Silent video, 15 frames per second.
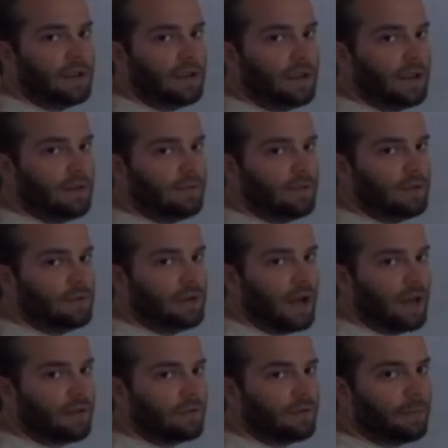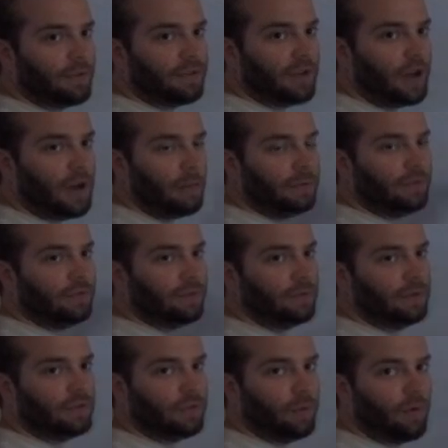If you gather from the top, as soon
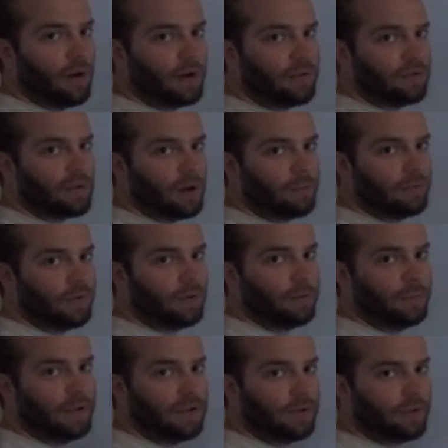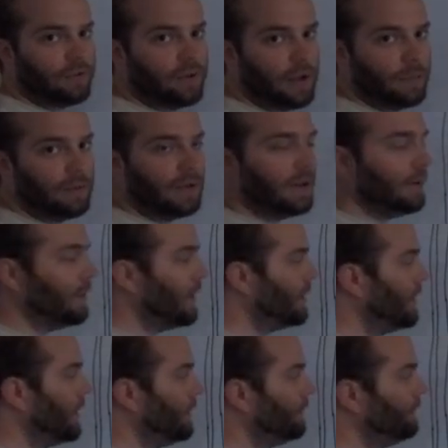as the water drops a little bit, you'll stop getting water
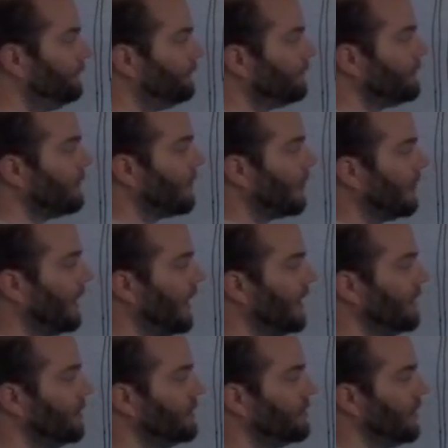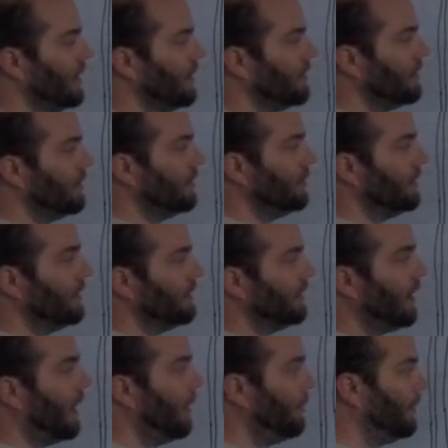out. And you want your air to go in the
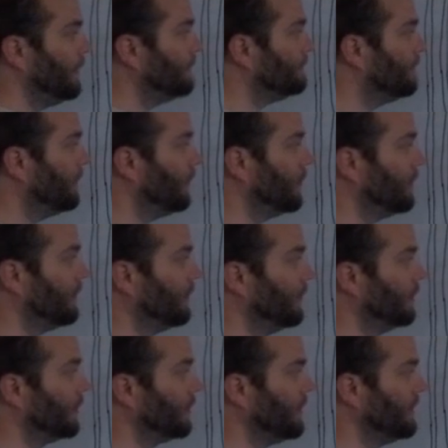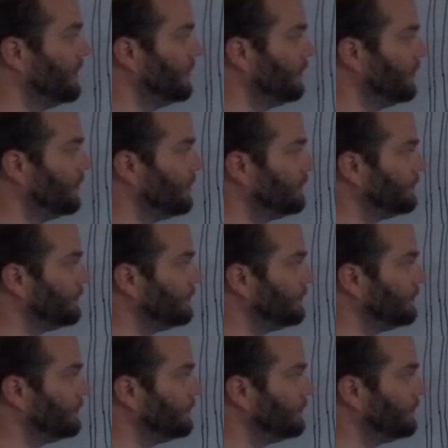top for similar reasons.